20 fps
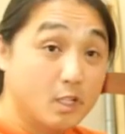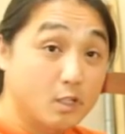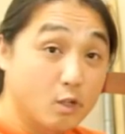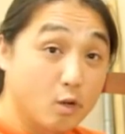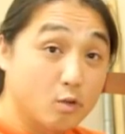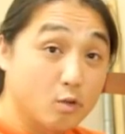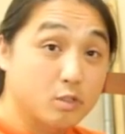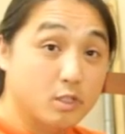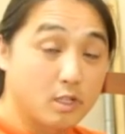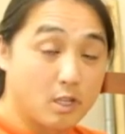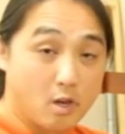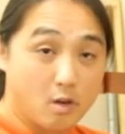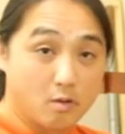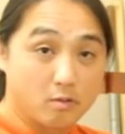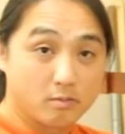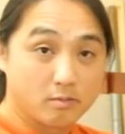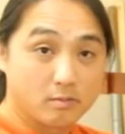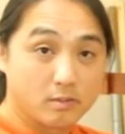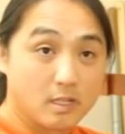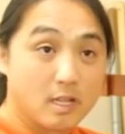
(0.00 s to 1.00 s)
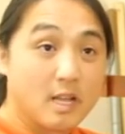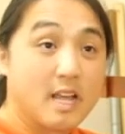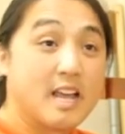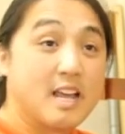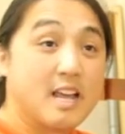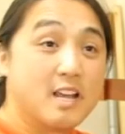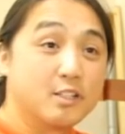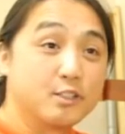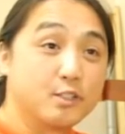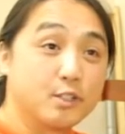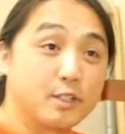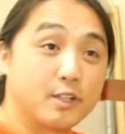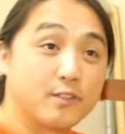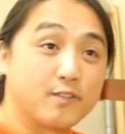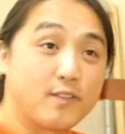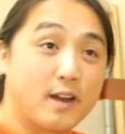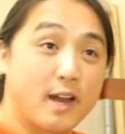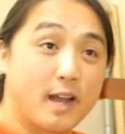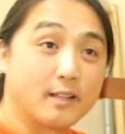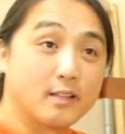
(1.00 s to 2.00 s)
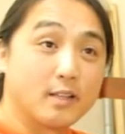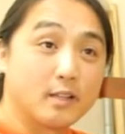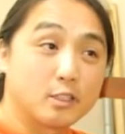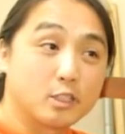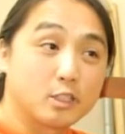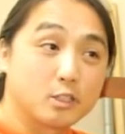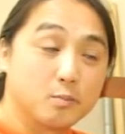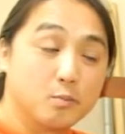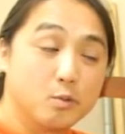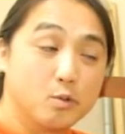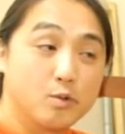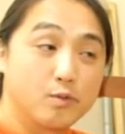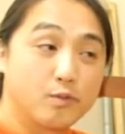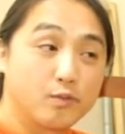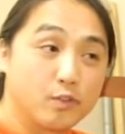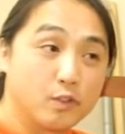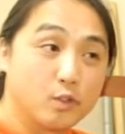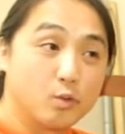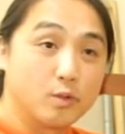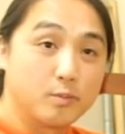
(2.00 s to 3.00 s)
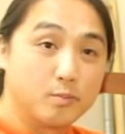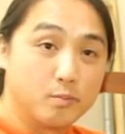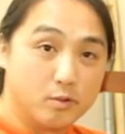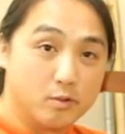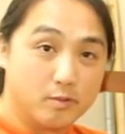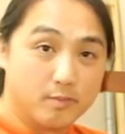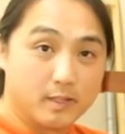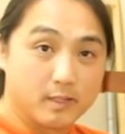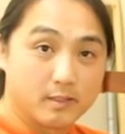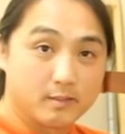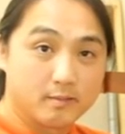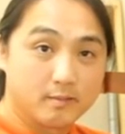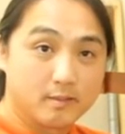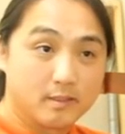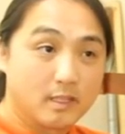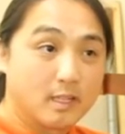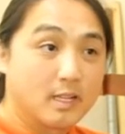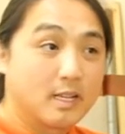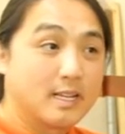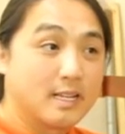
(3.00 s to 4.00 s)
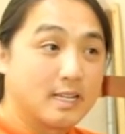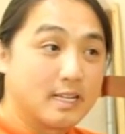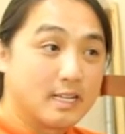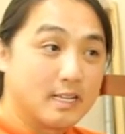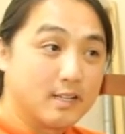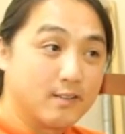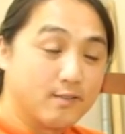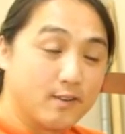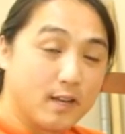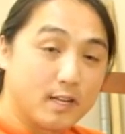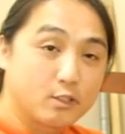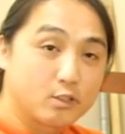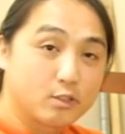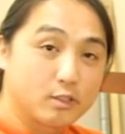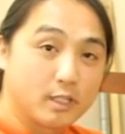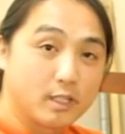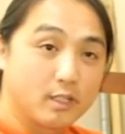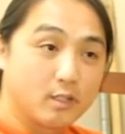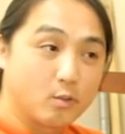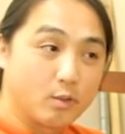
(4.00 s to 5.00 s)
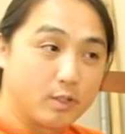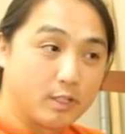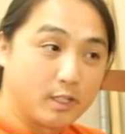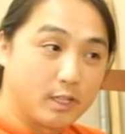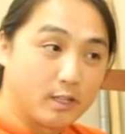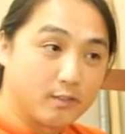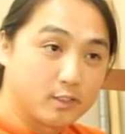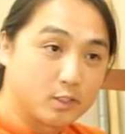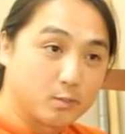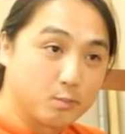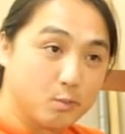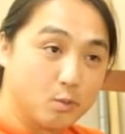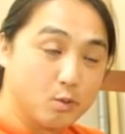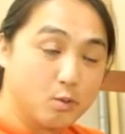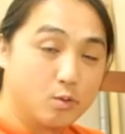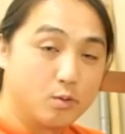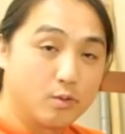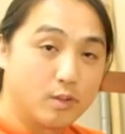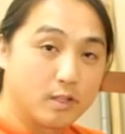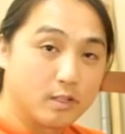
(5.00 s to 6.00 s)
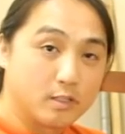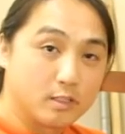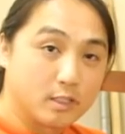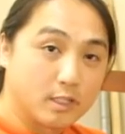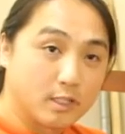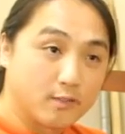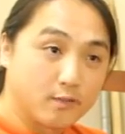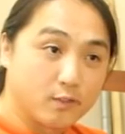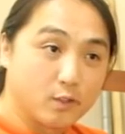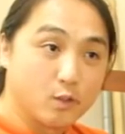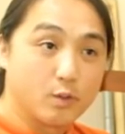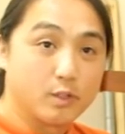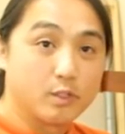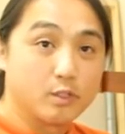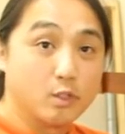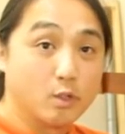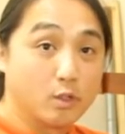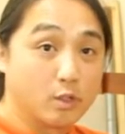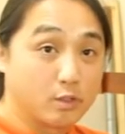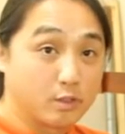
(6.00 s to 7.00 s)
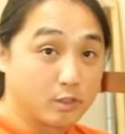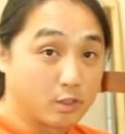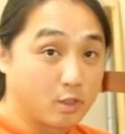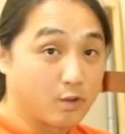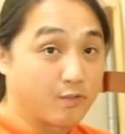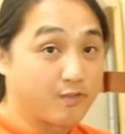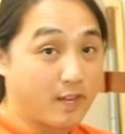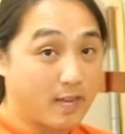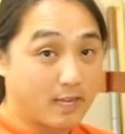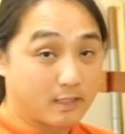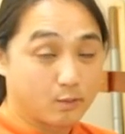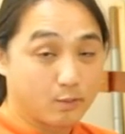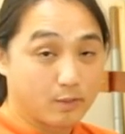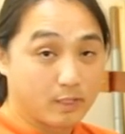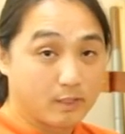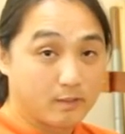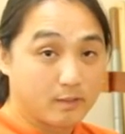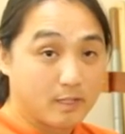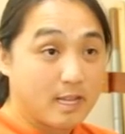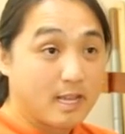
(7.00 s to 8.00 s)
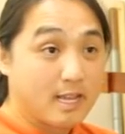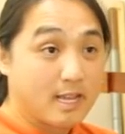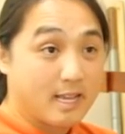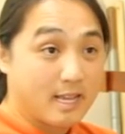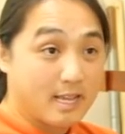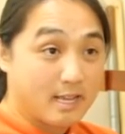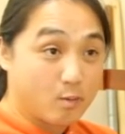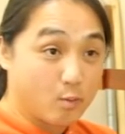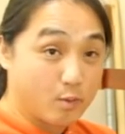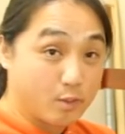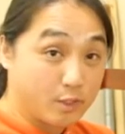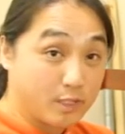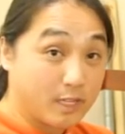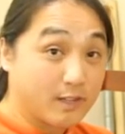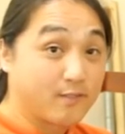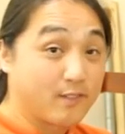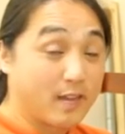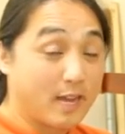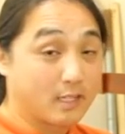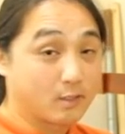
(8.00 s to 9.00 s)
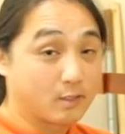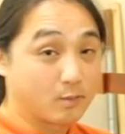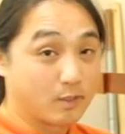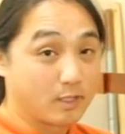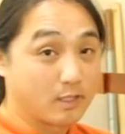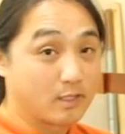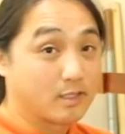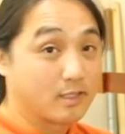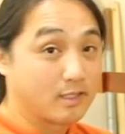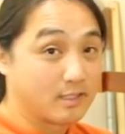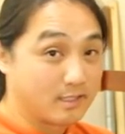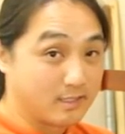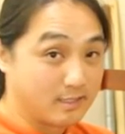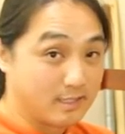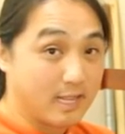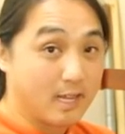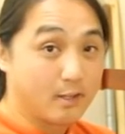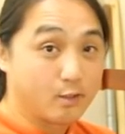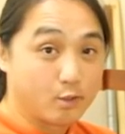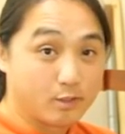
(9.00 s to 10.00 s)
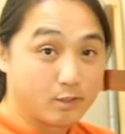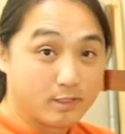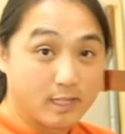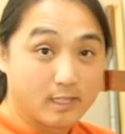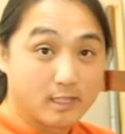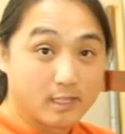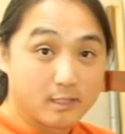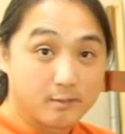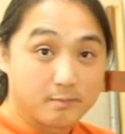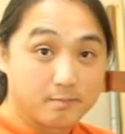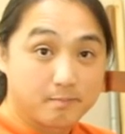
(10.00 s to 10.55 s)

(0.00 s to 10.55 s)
Go slow, so you can find a smooth, fluid movement. Eventually, when you get smooth and you get fluid, you'll learn to go fast with it. When you get fast with it, now you're deadly.